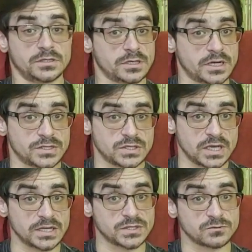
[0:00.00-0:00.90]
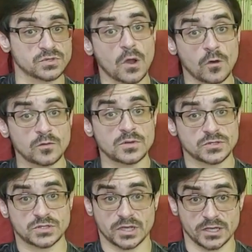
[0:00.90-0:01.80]
the United States, it was
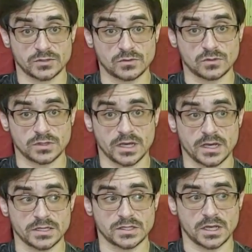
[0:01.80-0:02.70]
almost scheduled as